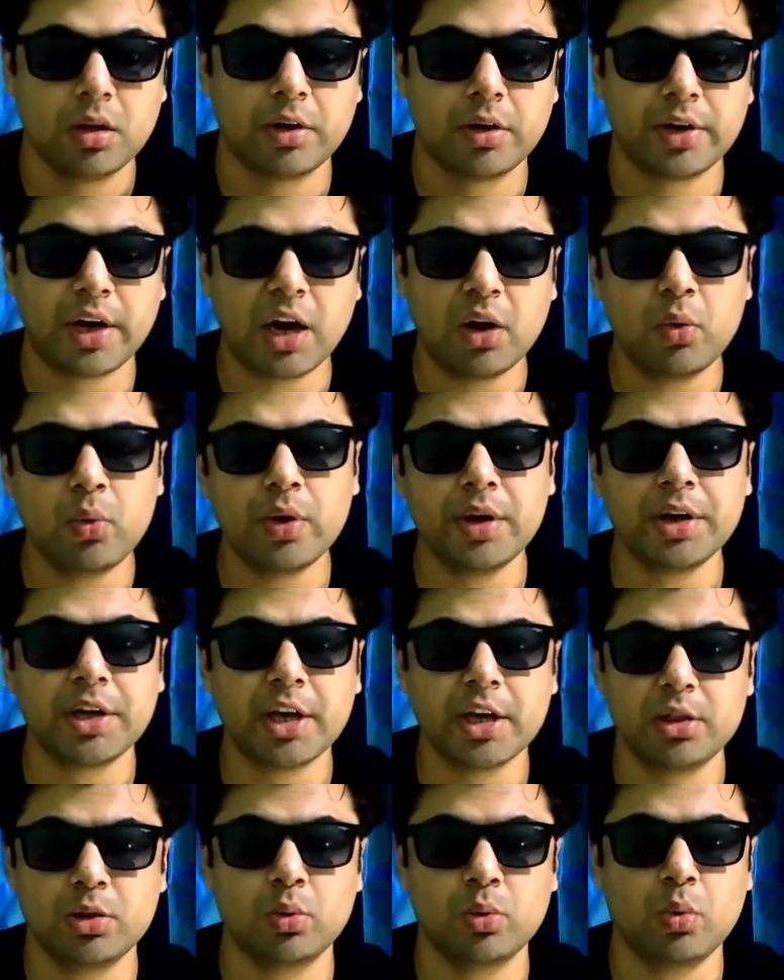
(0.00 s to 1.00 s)
Rahu and
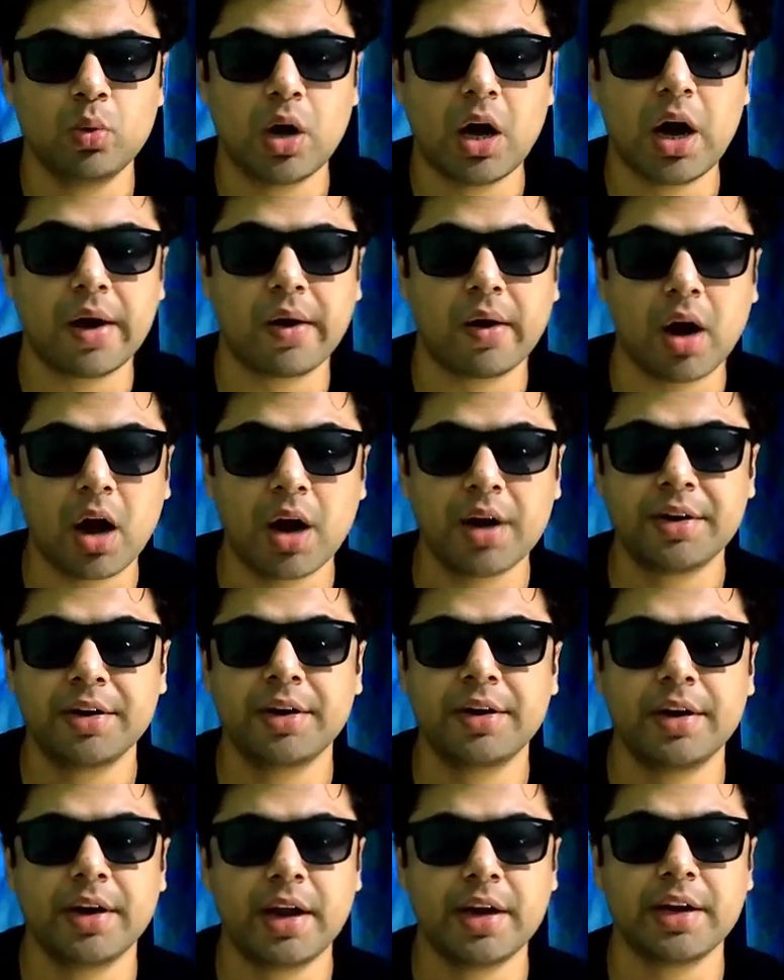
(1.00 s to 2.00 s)
Ketu are
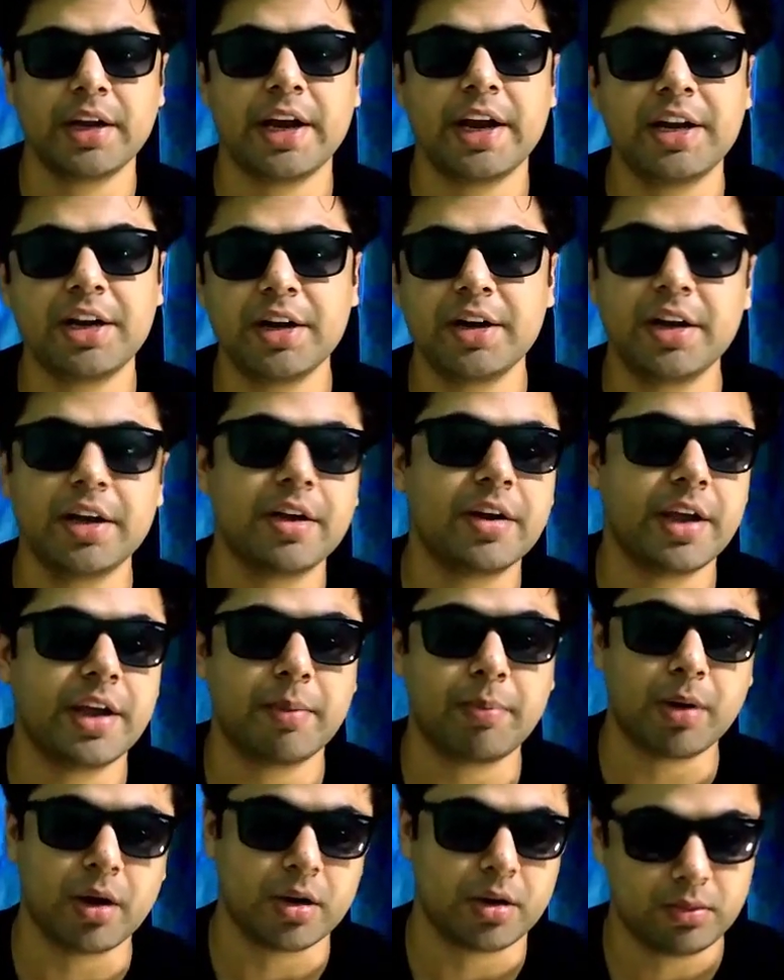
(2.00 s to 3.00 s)
180 degree
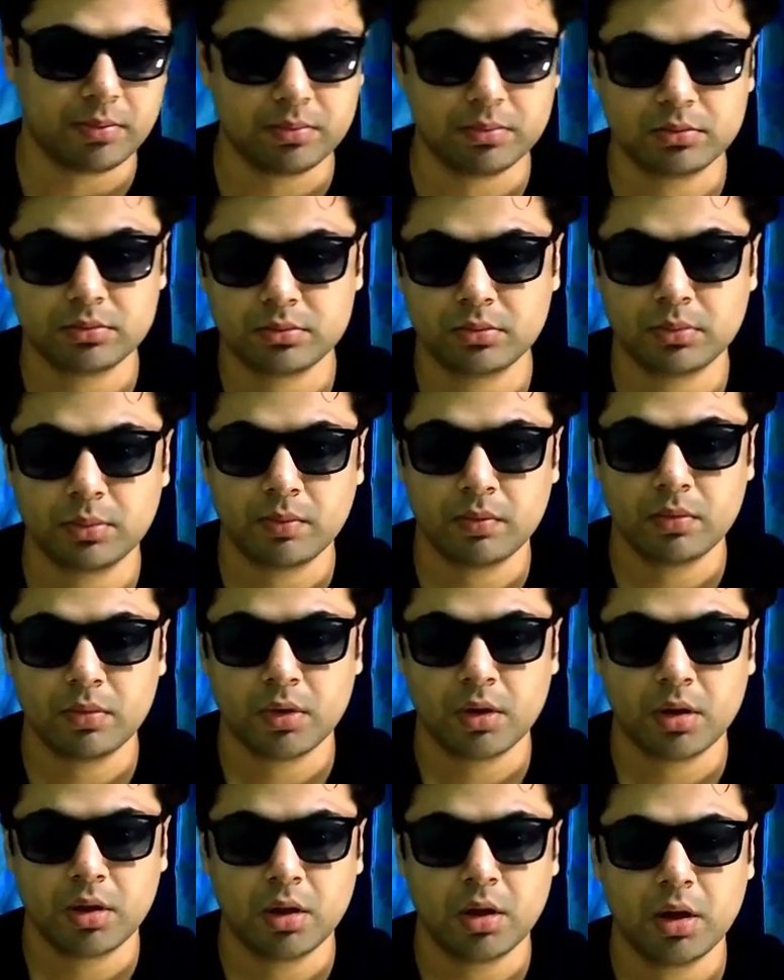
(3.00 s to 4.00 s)
apart.
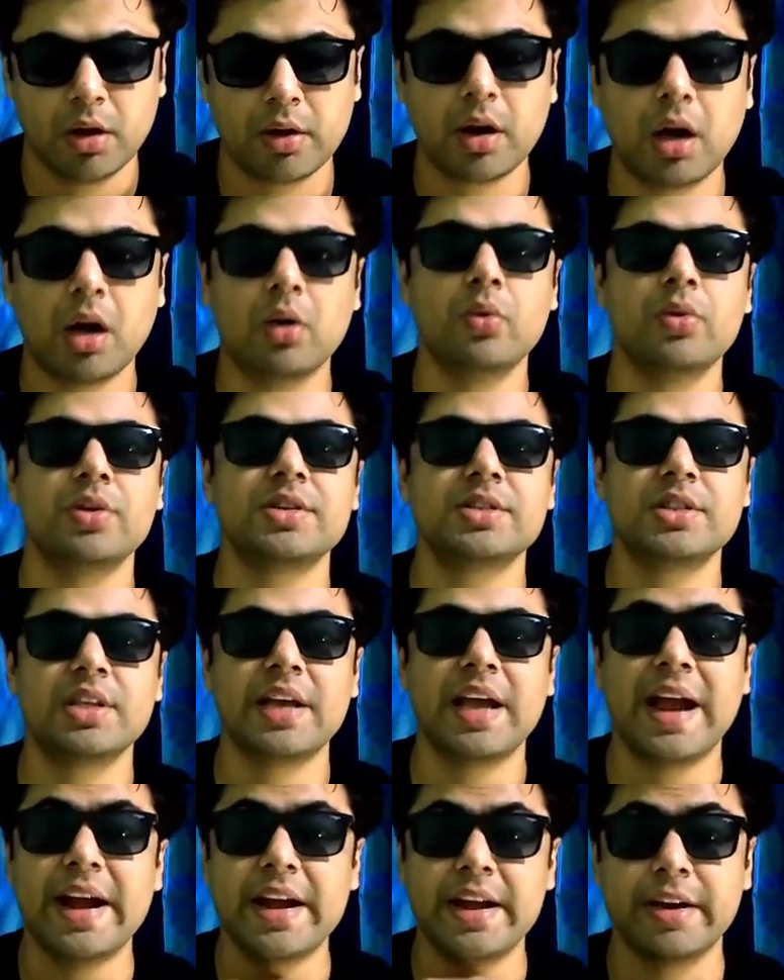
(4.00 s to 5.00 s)
Rahu is the
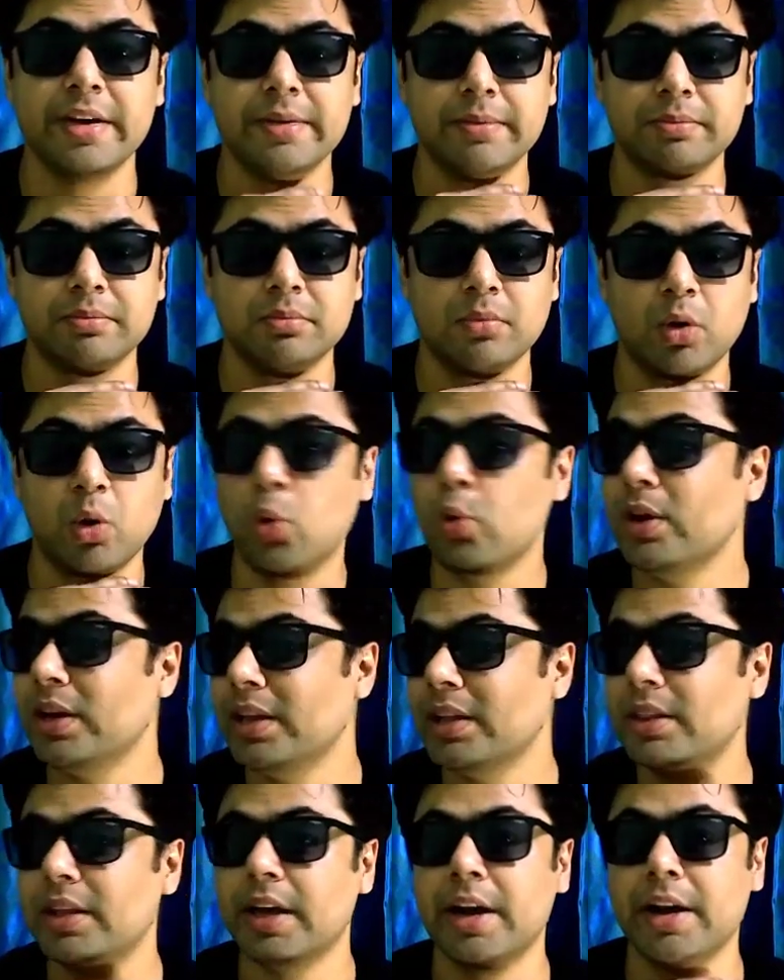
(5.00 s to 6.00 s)
head,
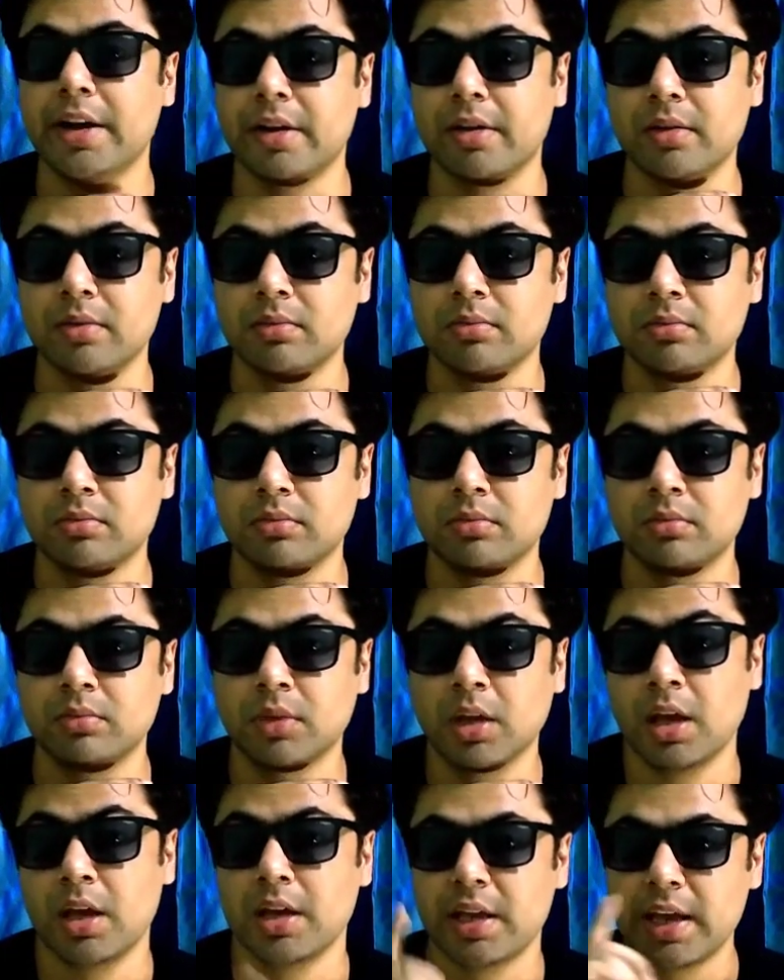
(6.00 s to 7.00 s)
only the head.
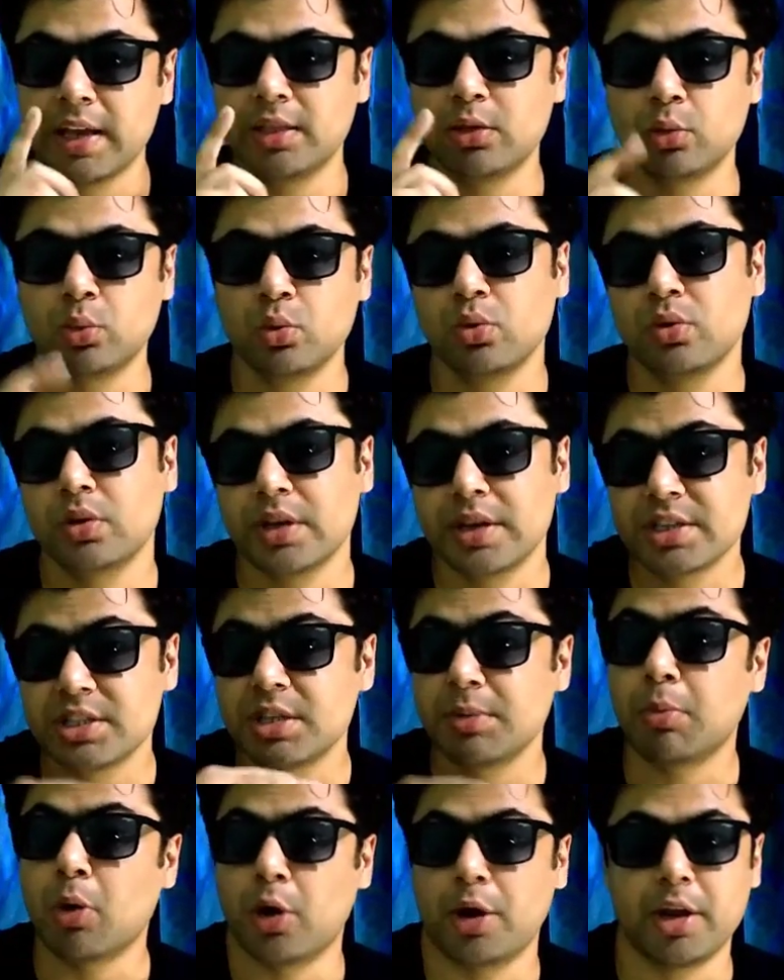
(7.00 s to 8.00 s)
Ketu is
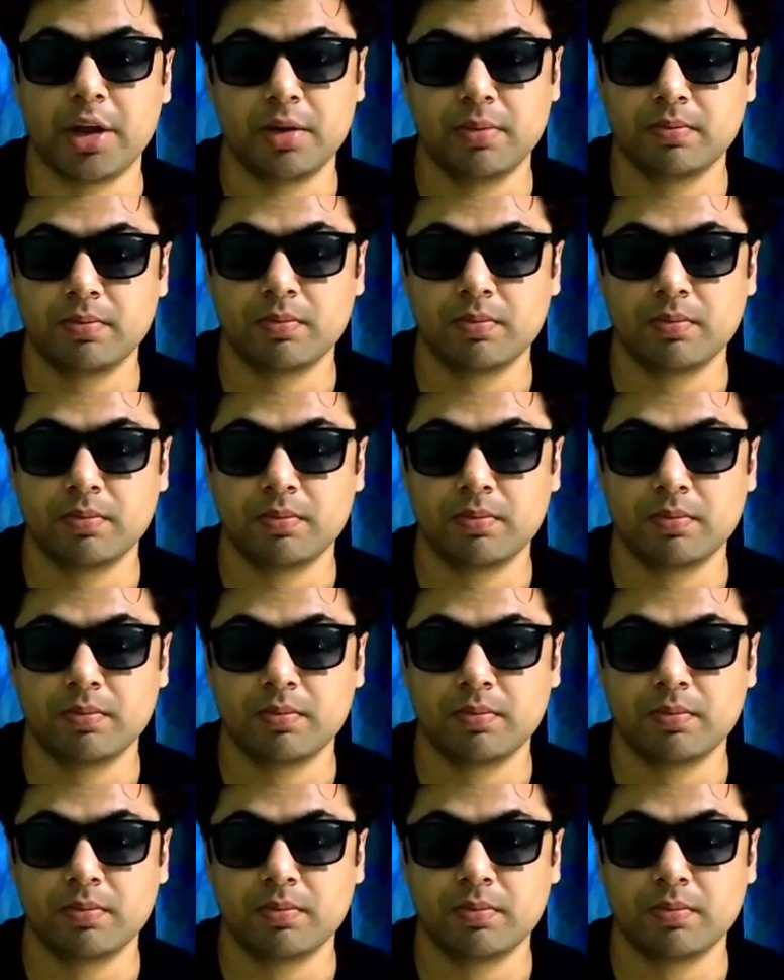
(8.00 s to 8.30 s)
the body.